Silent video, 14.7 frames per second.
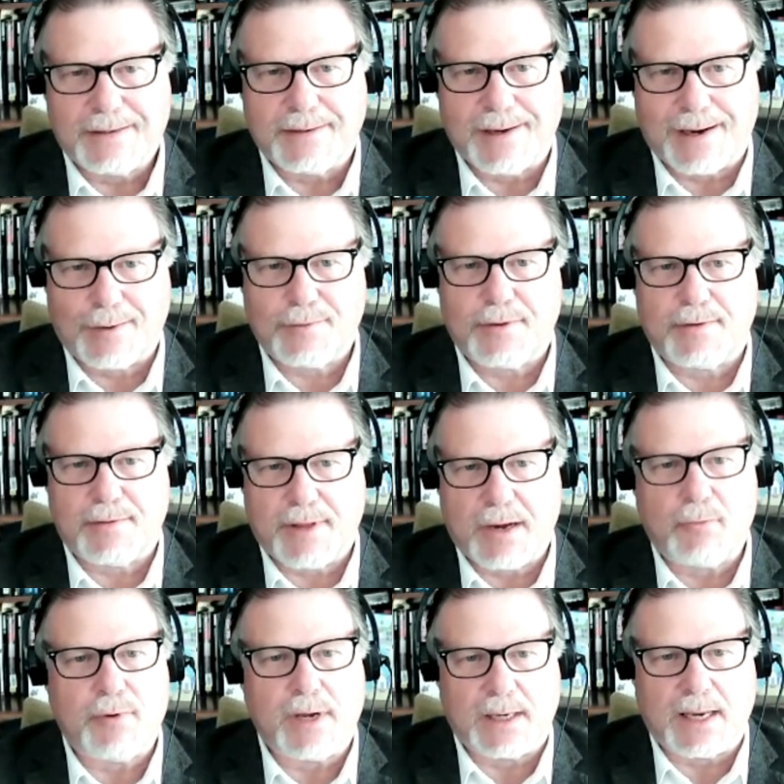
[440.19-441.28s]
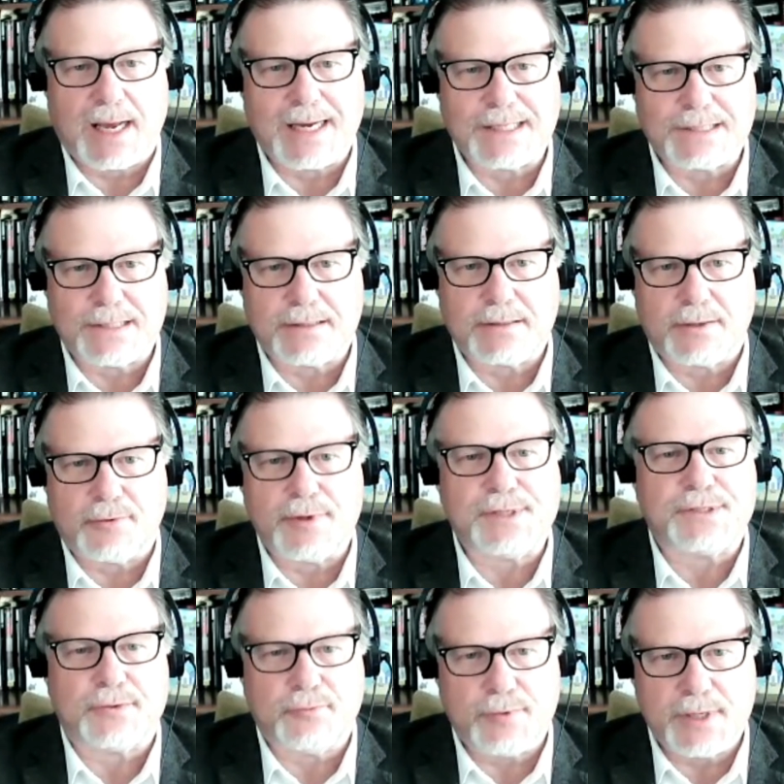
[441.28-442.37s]
now that they realize that there
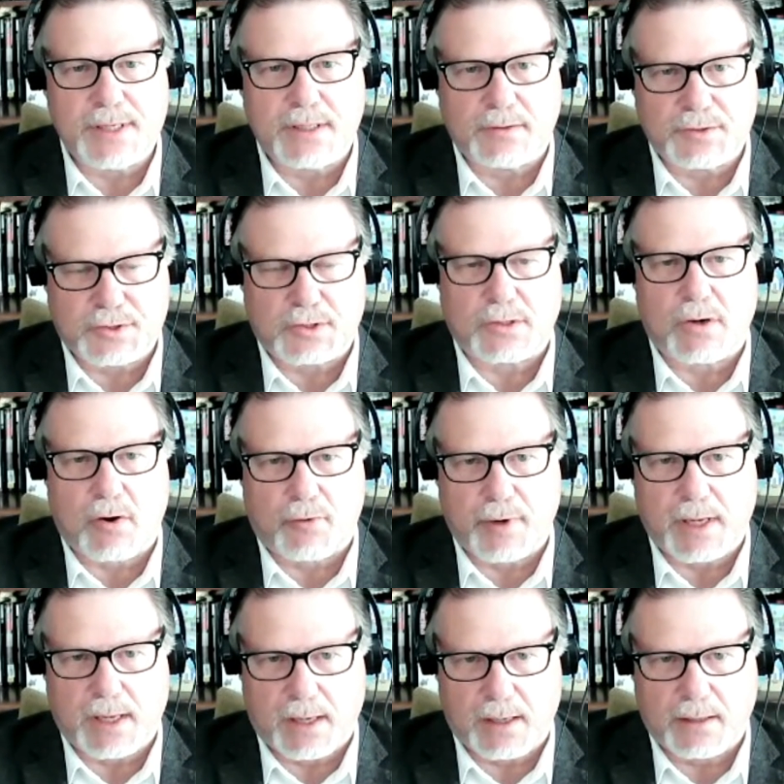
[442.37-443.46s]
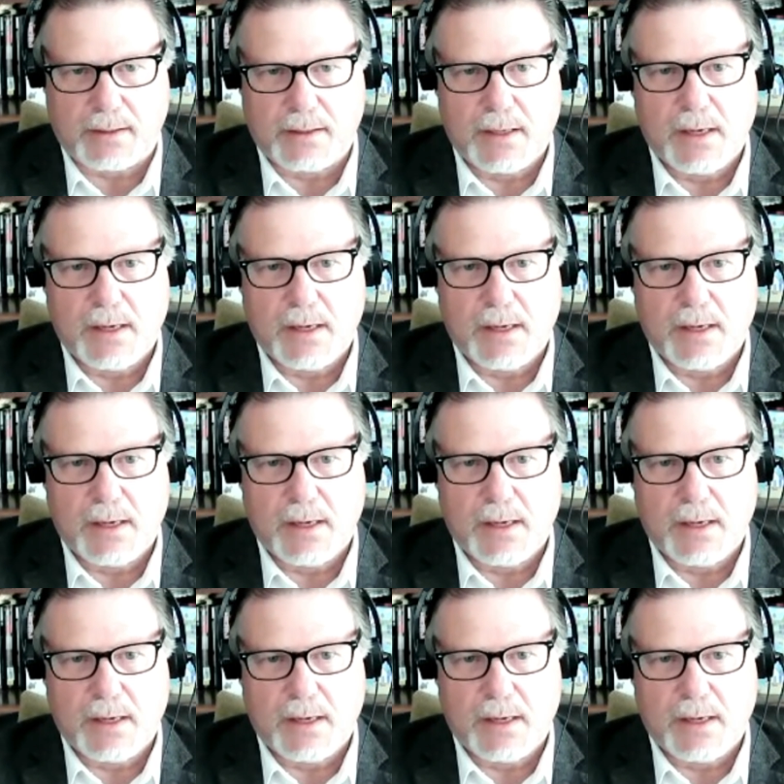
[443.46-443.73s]
is a real story here,